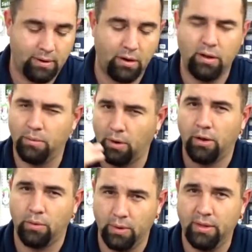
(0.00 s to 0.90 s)
You know, are
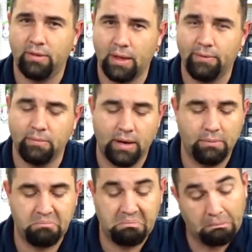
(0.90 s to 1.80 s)
you really saving
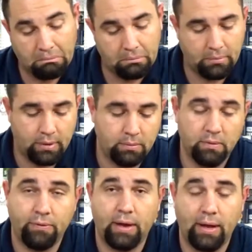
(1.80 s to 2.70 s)
money?
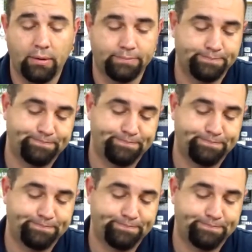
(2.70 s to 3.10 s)
We'll find out.